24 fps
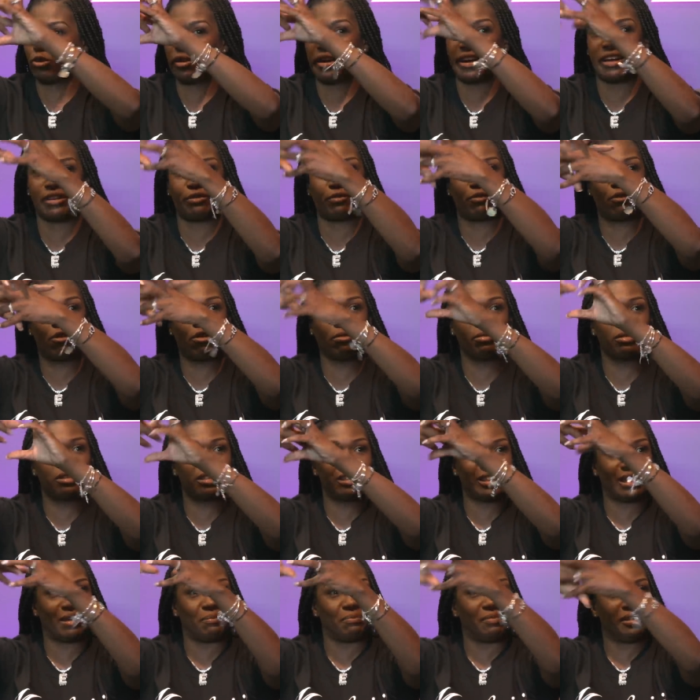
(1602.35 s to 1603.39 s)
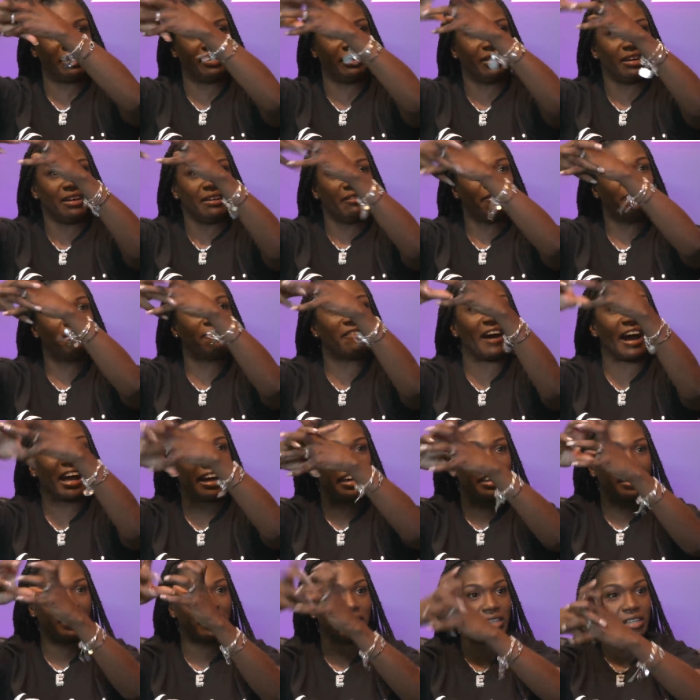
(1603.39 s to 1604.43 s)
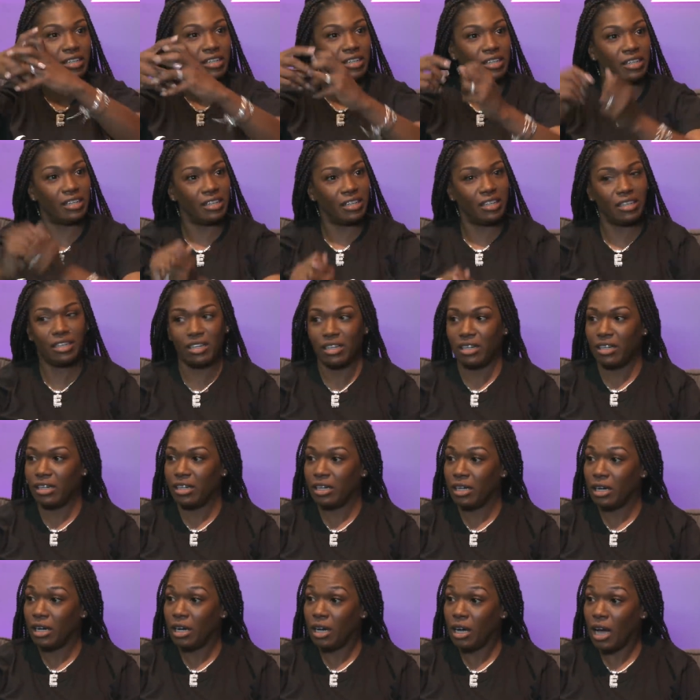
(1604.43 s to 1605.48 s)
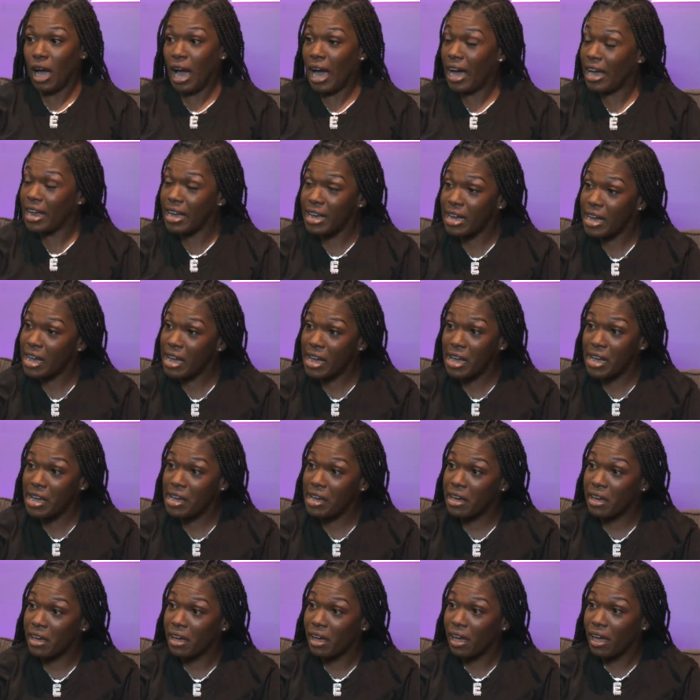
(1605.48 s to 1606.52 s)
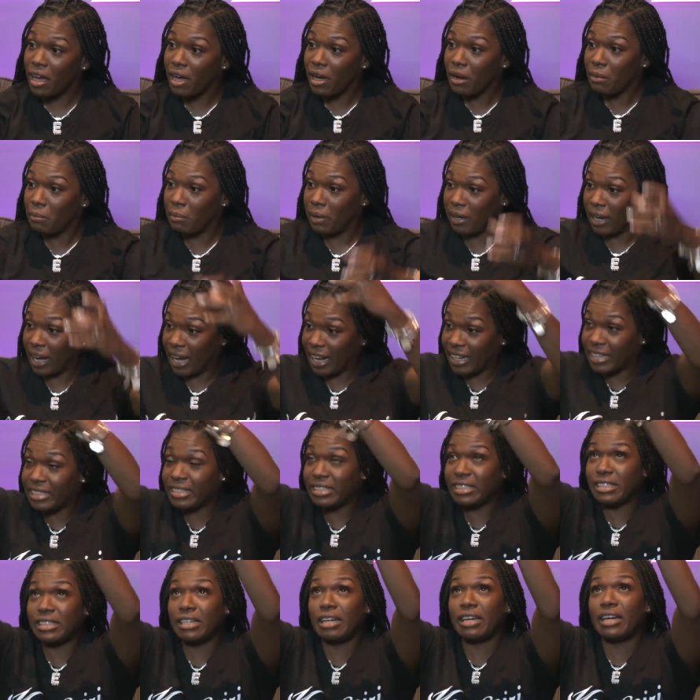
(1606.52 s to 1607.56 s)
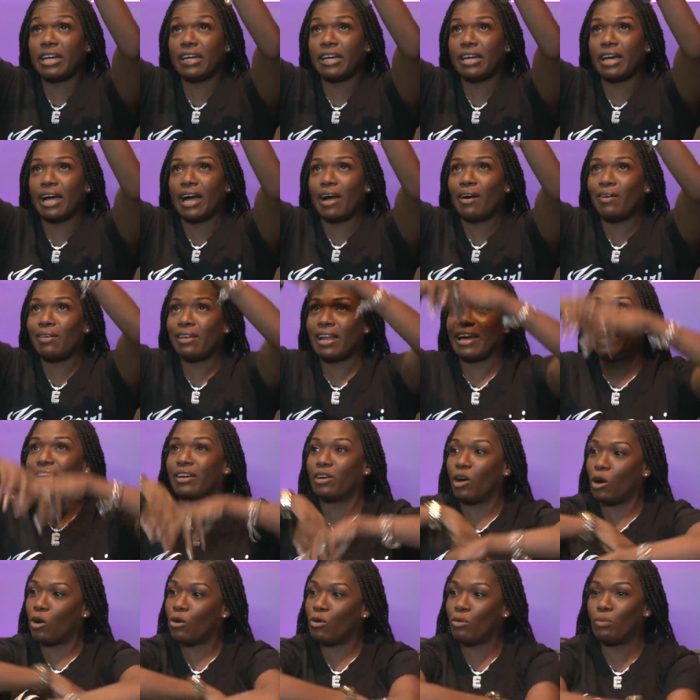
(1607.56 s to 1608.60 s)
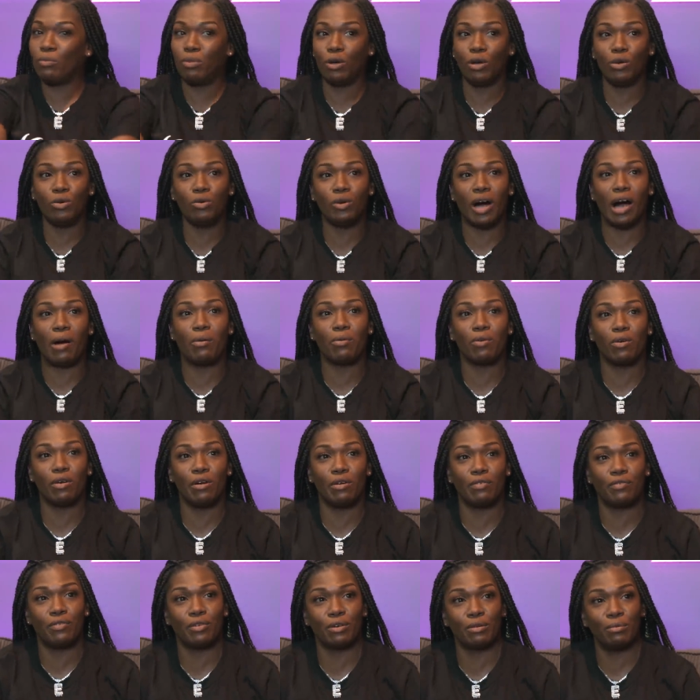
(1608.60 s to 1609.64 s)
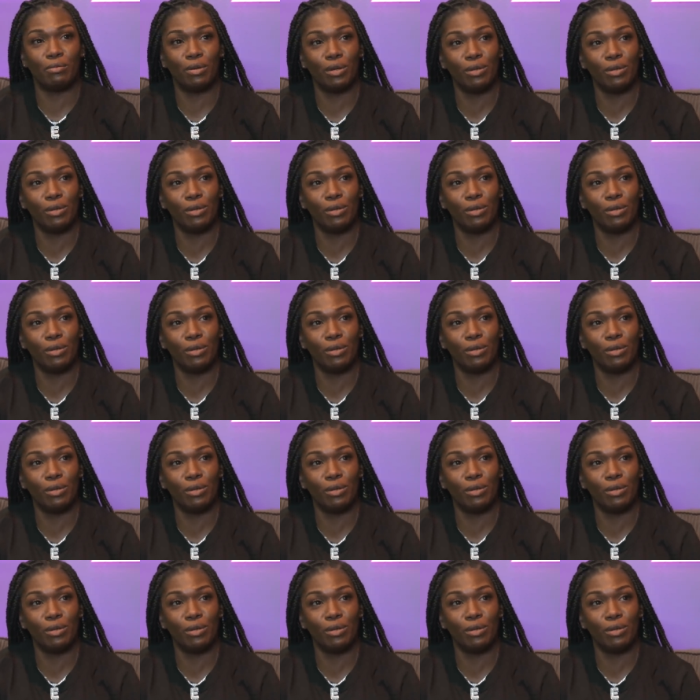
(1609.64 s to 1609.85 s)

Transformers in that bit fighting. What it sound like? I ain't hear it. Oh. But I can see it. I was like, Jay go blue. I was going for Play the